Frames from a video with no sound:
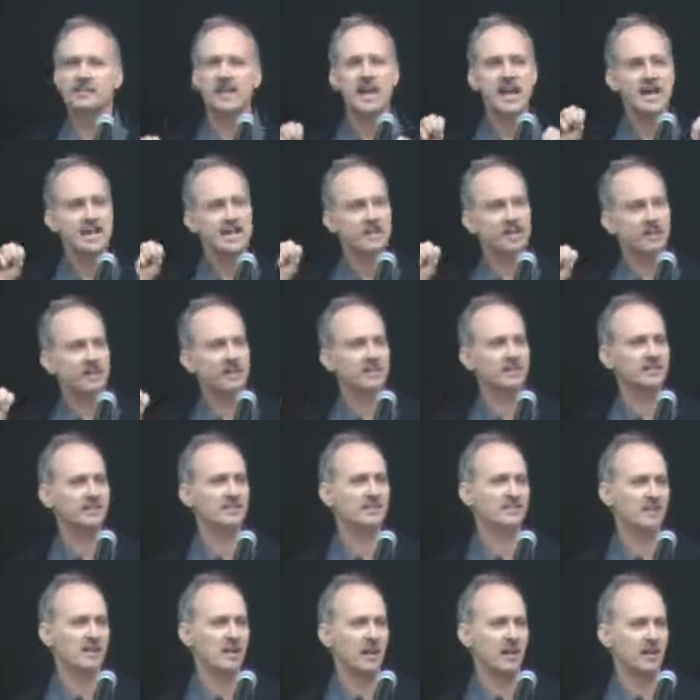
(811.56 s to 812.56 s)
Take your
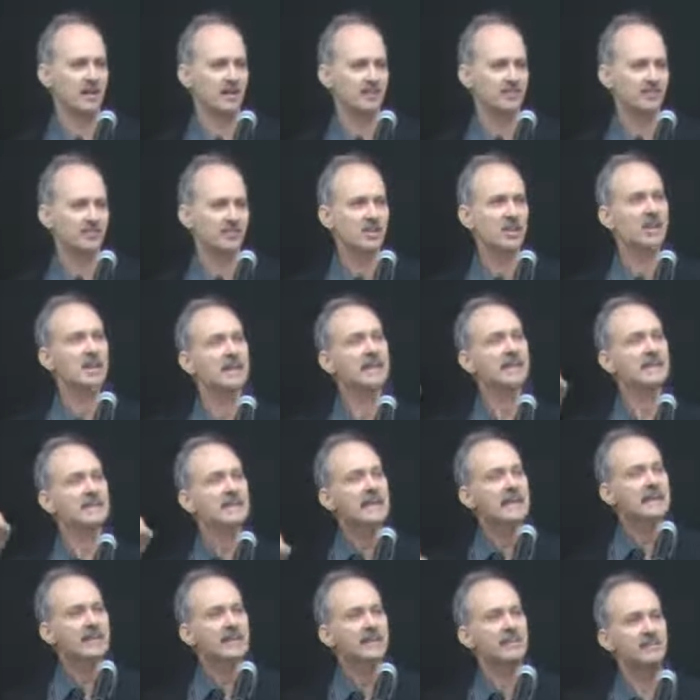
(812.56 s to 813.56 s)
concerns.
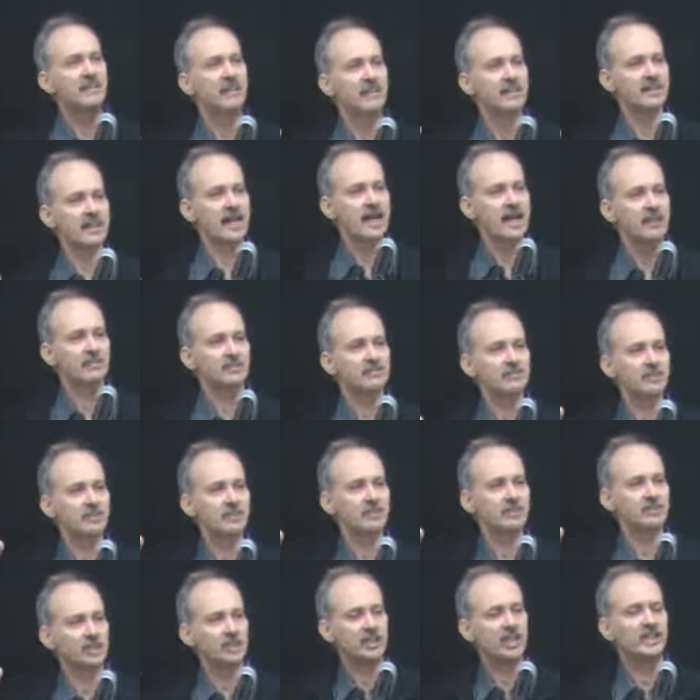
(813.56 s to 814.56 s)
Give them
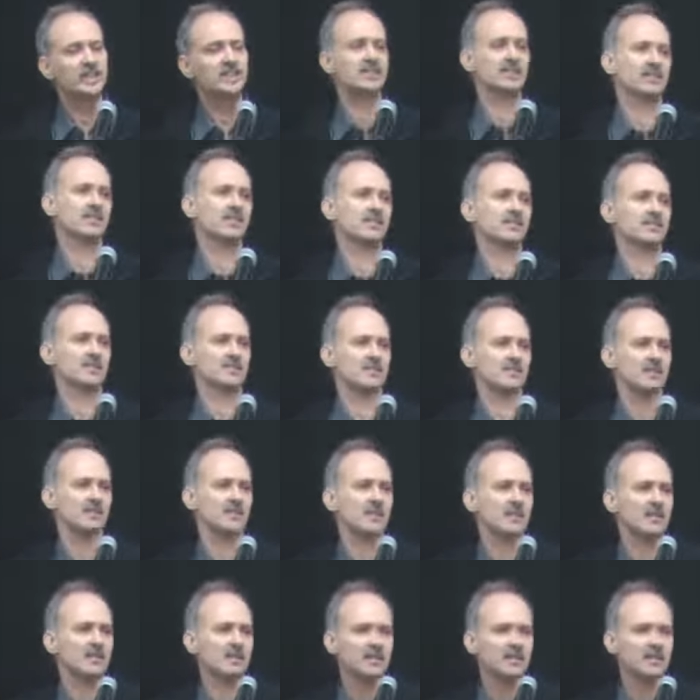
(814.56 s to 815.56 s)
to Jesus.
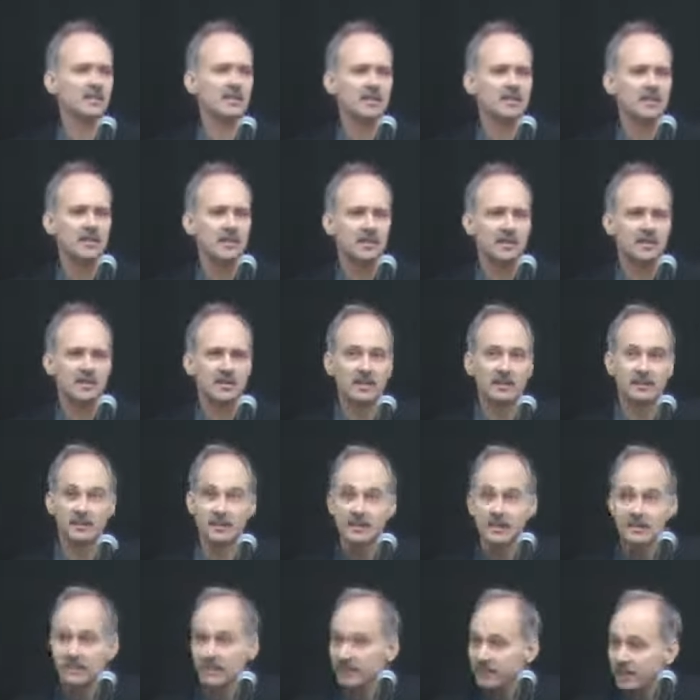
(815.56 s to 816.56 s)
Because
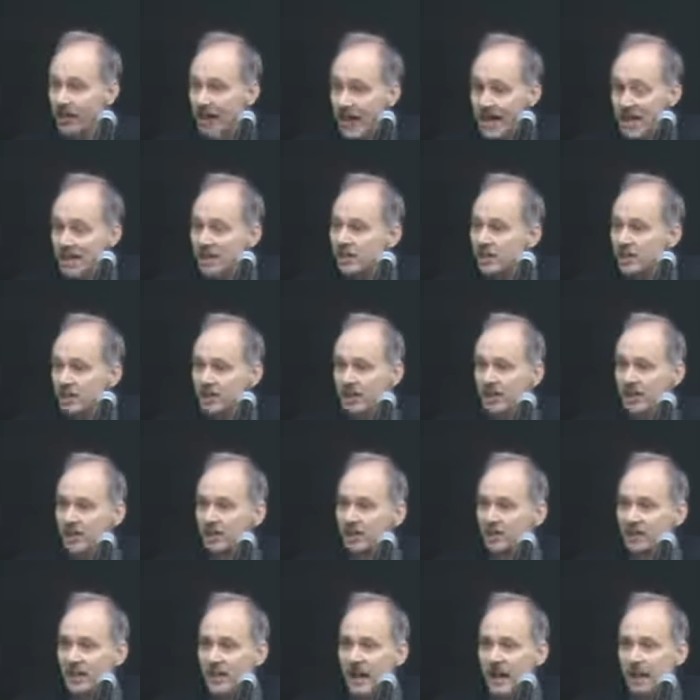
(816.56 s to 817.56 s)
He's inviting you to
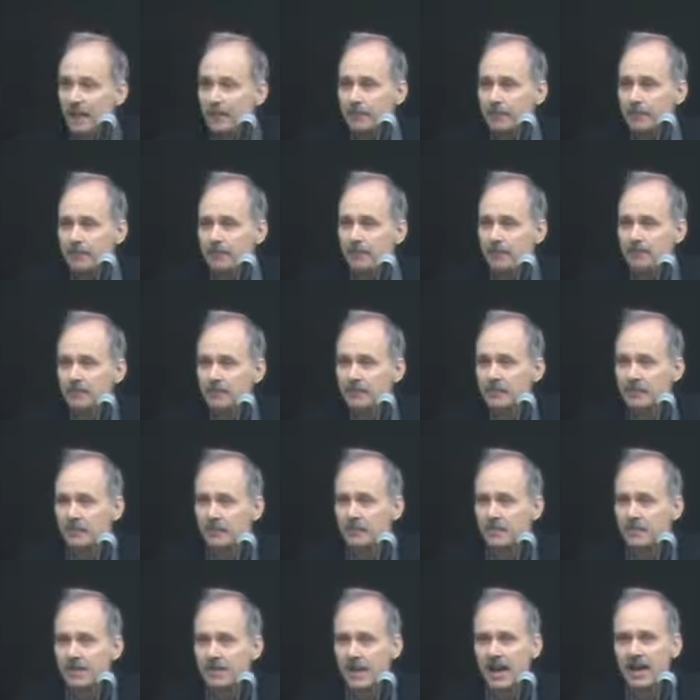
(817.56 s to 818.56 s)
do that.
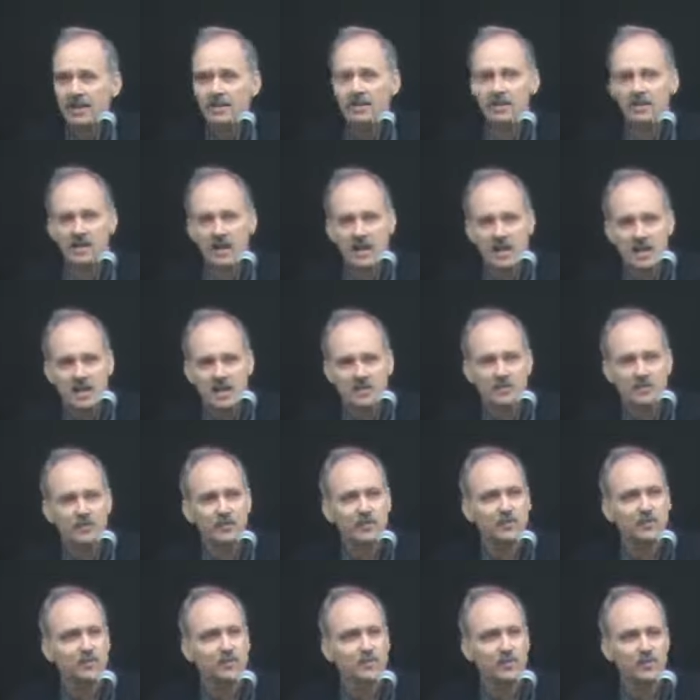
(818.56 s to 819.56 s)
And your
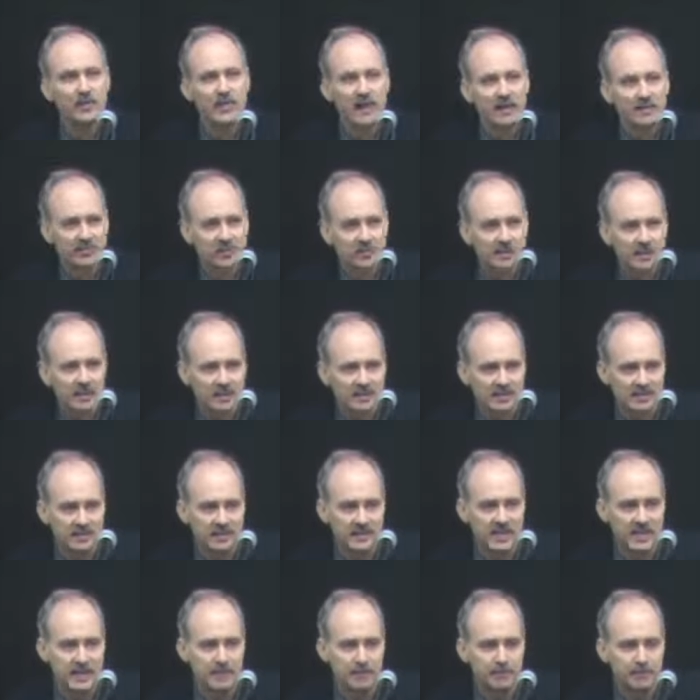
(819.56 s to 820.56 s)
life will never be the
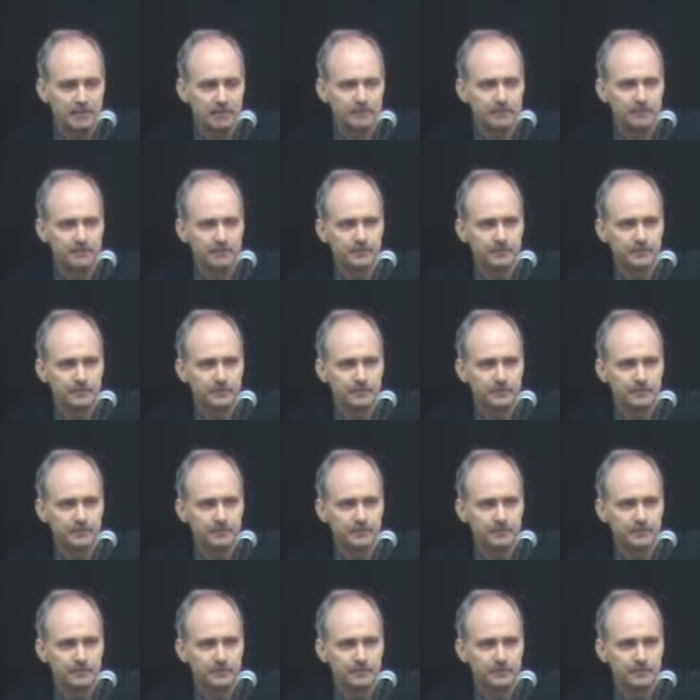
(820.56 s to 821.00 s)
same.